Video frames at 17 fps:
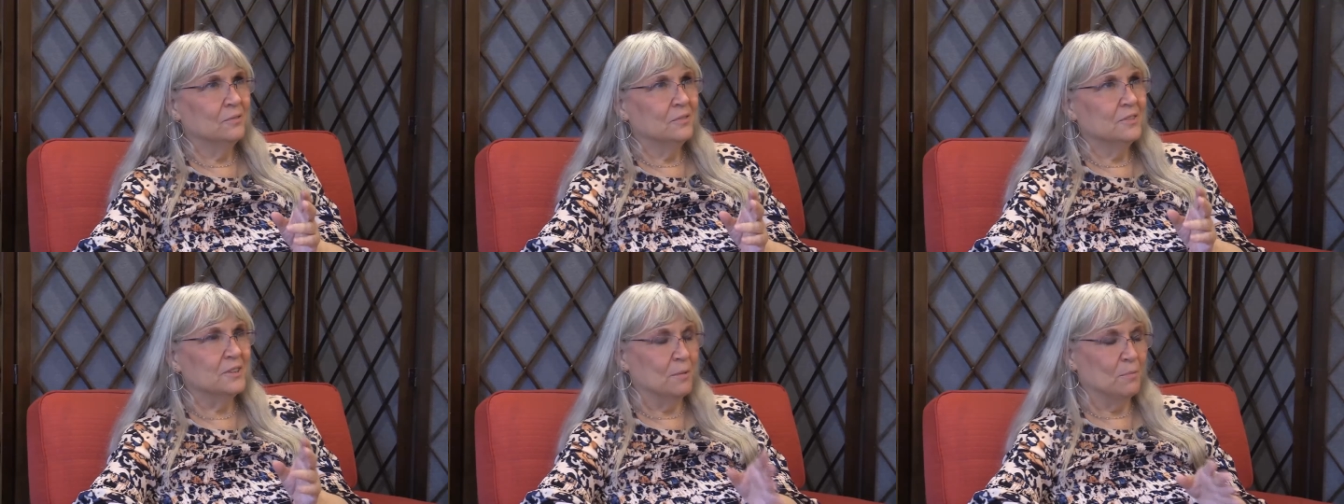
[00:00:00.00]

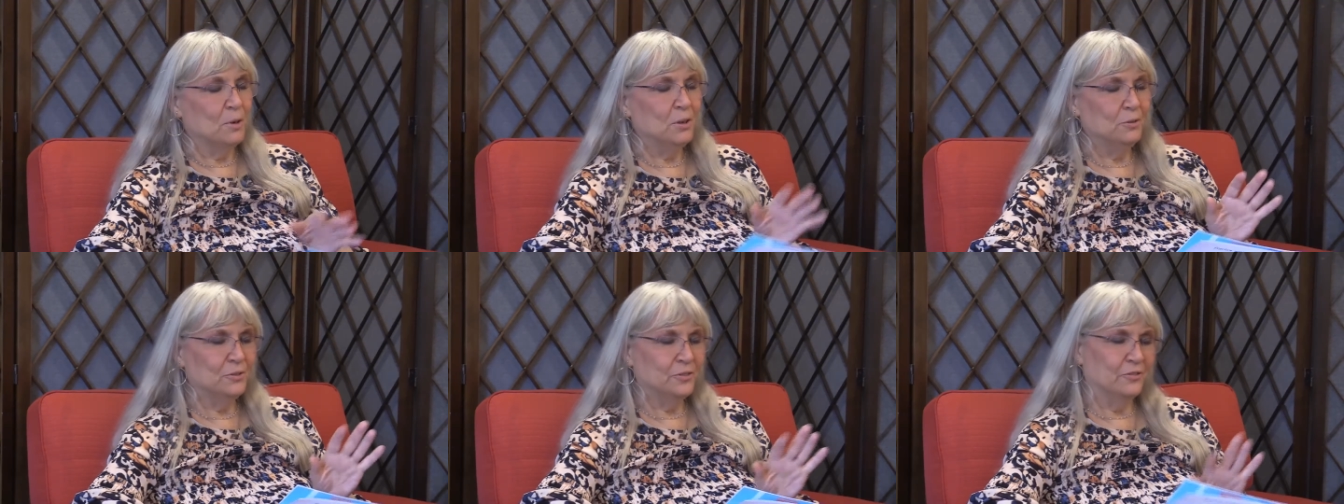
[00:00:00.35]

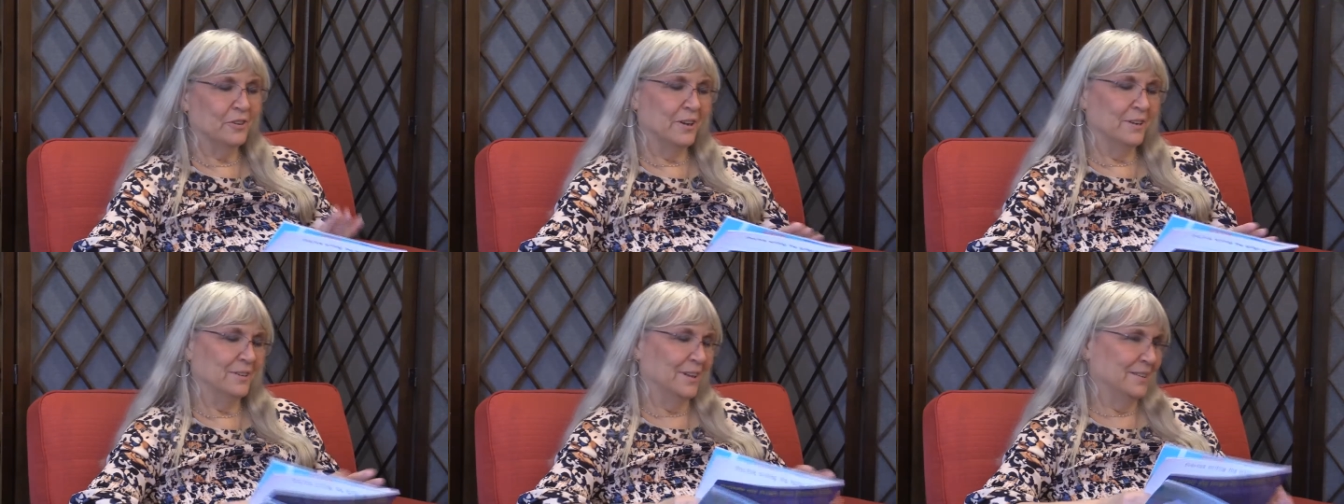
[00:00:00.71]
somebody who's
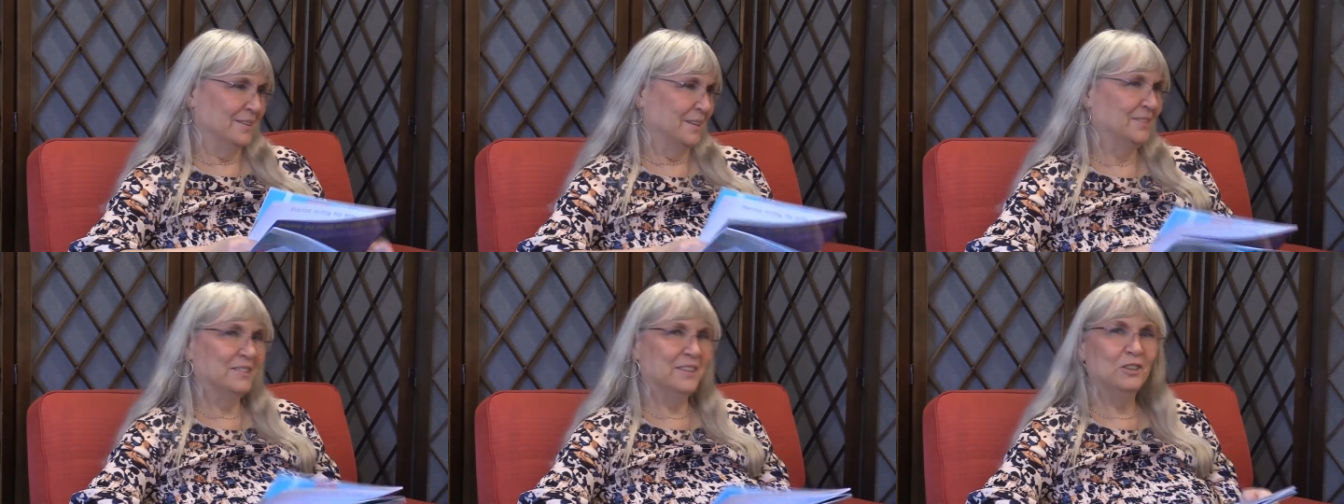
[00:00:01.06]
fun,
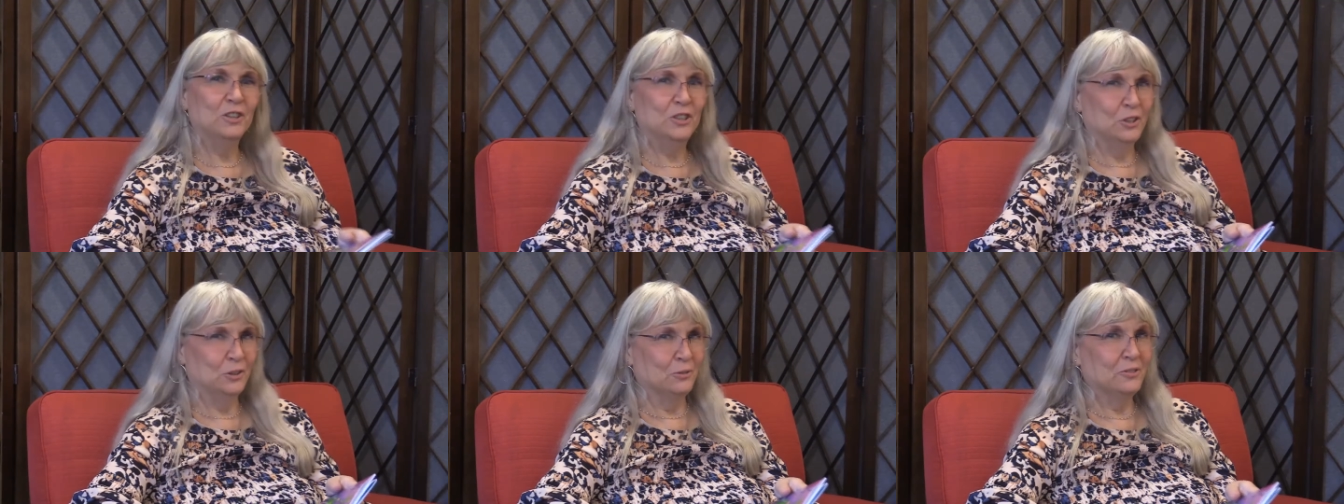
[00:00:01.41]
like it's in
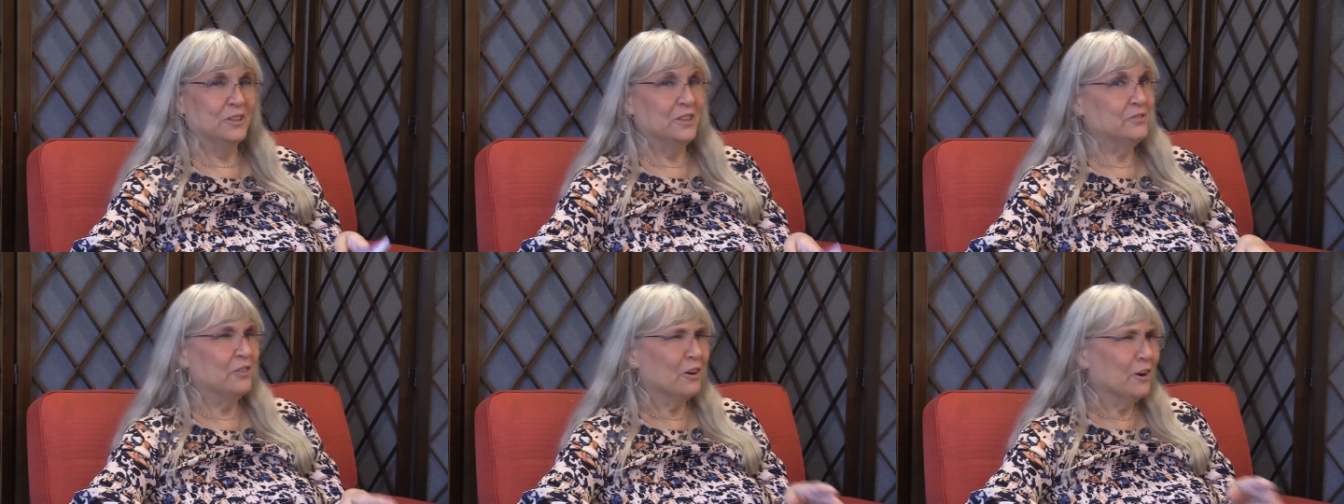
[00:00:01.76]
a
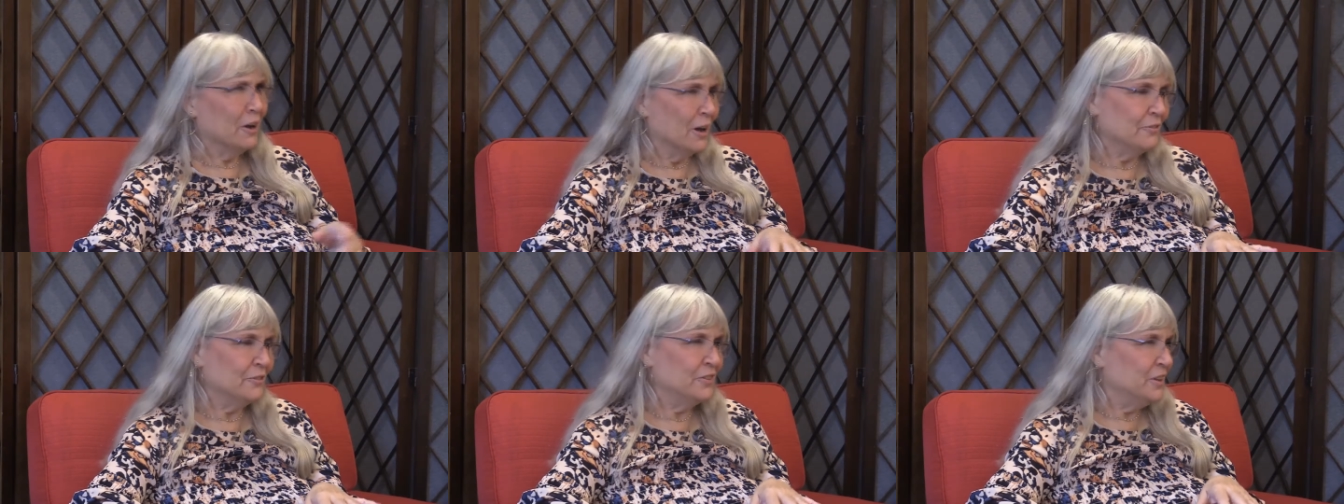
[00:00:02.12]
children's thing, is
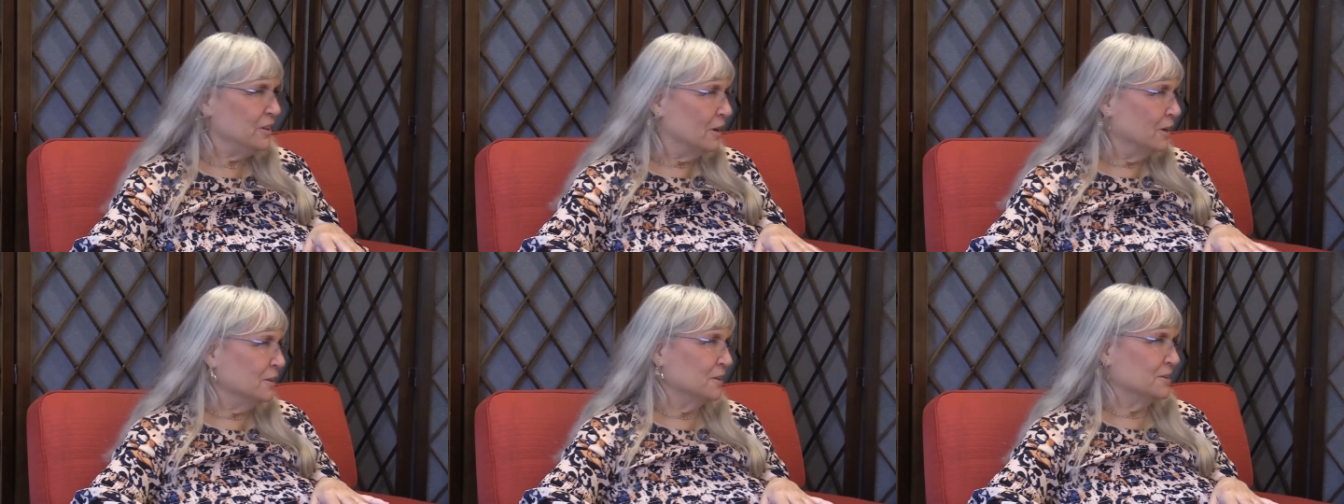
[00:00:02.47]
very often the
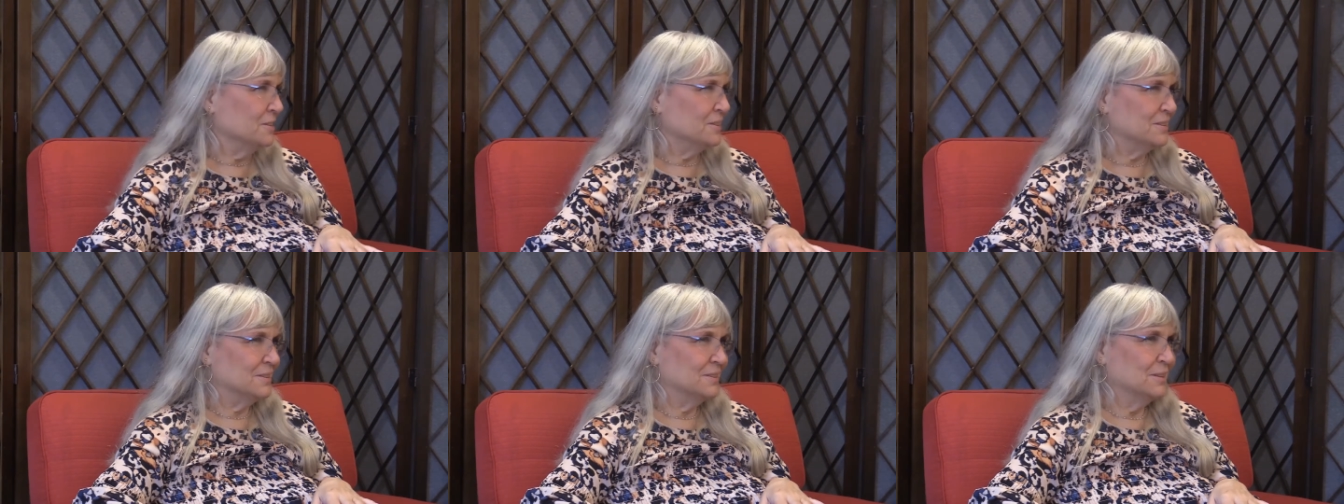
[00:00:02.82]

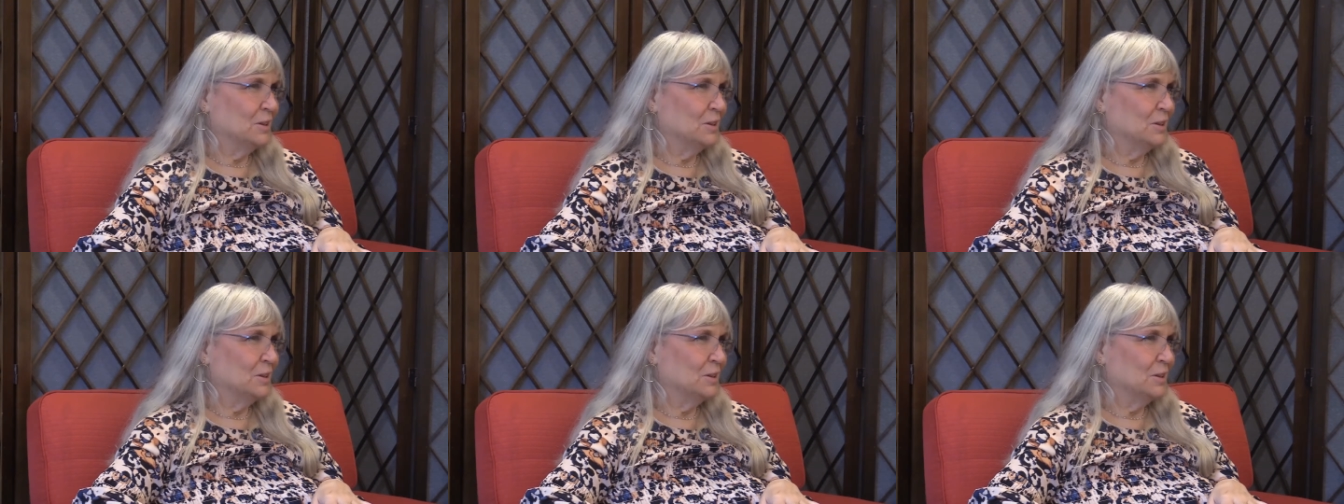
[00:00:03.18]
youngest.